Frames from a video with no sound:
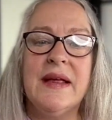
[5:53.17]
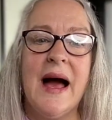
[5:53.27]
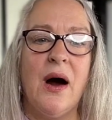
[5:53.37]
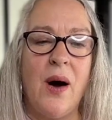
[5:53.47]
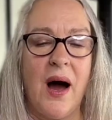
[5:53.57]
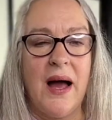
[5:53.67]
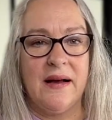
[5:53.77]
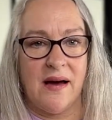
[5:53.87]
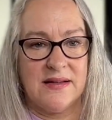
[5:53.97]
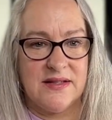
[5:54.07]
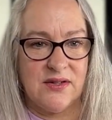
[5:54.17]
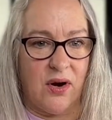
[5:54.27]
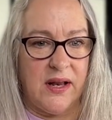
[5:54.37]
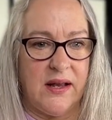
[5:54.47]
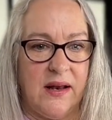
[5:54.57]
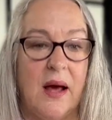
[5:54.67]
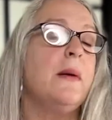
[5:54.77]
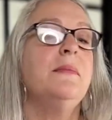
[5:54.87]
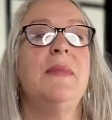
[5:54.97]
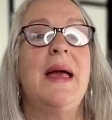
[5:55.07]
how I got started
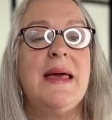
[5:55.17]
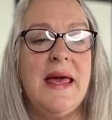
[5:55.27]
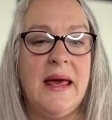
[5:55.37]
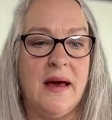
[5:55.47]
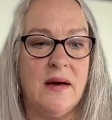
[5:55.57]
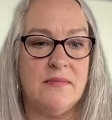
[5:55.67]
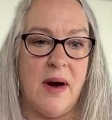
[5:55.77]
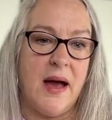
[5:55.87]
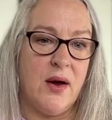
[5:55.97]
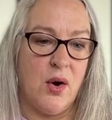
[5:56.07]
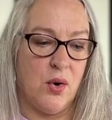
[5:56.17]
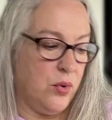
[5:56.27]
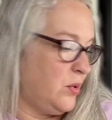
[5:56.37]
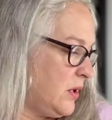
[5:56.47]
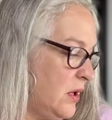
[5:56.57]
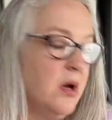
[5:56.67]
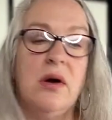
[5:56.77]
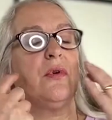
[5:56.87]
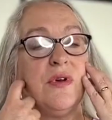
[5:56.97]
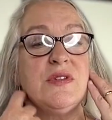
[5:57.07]
making my own
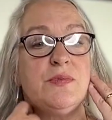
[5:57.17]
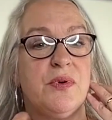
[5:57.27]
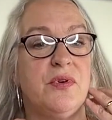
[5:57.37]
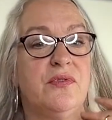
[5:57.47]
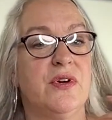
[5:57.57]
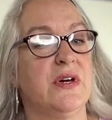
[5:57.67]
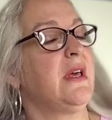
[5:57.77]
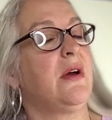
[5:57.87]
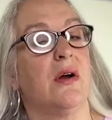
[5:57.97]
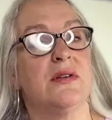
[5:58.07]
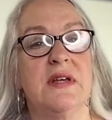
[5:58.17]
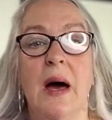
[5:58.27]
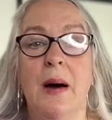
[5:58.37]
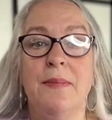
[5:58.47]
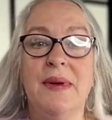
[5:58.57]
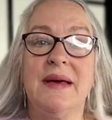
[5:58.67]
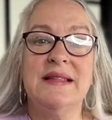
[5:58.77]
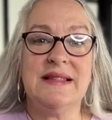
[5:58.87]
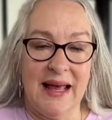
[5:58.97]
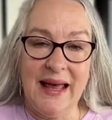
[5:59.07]
grease-proof cookie cards,
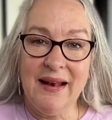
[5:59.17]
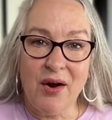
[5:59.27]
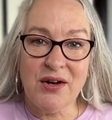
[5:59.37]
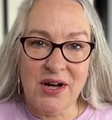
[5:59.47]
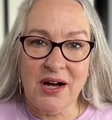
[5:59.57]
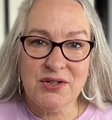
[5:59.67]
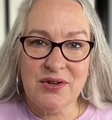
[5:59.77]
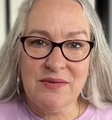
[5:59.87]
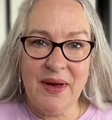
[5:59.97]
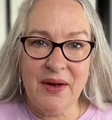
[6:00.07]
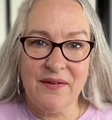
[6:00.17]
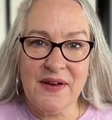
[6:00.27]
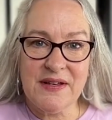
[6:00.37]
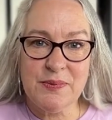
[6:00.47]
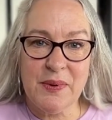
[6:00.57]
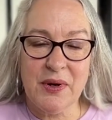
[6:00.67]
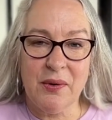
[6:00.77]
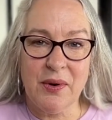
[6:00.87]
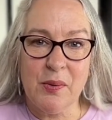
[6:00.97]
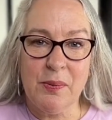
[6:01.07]
because in our Dog Treat Baker Facebook
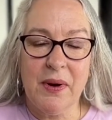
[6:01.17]
group